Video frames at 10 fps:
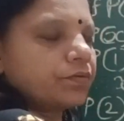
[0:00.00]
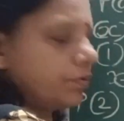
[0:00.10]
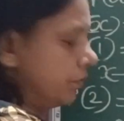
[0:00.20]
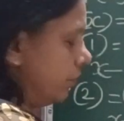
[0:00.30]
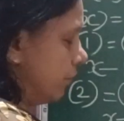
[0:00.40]

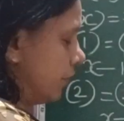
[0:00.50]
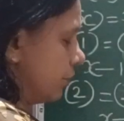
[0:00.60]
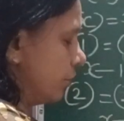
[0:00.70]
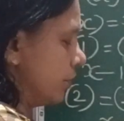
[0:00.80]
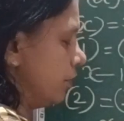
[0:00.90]

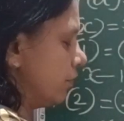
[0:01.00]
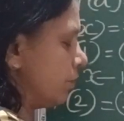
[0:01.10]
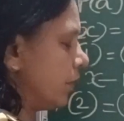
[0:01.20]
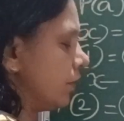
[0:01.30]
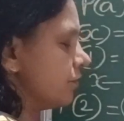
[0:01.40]
21.
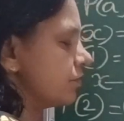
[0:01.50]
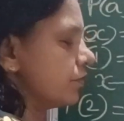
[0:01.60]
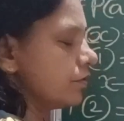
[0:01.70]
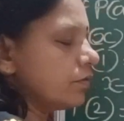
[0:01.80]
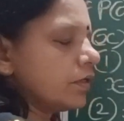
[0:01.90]
21 minus
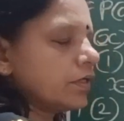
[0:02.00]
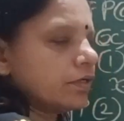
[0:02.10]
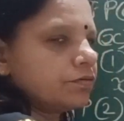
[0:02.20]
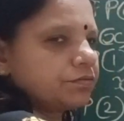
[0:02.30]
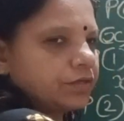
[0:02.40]

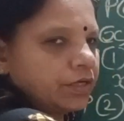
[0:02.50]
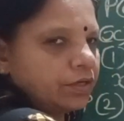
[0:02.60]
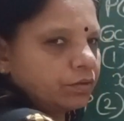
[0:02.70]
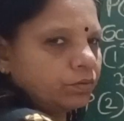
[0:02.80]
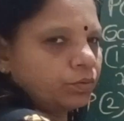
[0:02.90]
21,
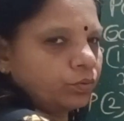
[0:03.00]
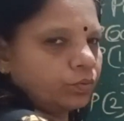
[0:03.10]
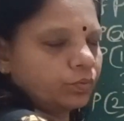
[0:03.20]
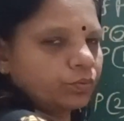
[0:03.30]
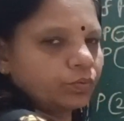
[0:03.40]

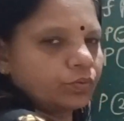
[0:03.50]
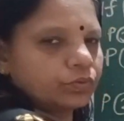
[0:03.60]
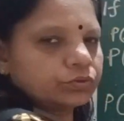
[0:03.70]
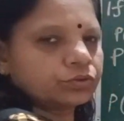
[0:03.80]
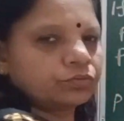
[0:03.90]
0.
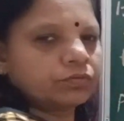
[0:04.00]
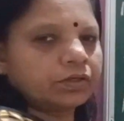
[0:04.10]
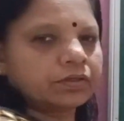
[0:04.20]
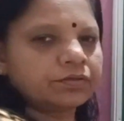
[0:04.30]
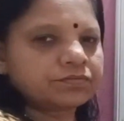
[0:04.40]
So
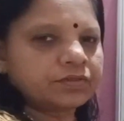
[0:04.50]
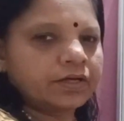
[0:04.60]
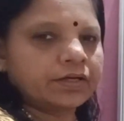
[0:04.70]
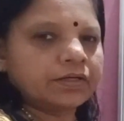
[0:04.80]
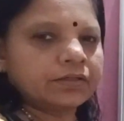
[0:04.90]
what is
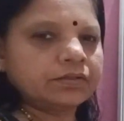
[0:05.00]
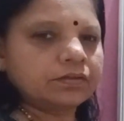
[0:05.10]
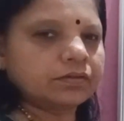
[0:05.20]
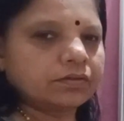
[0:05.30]
that?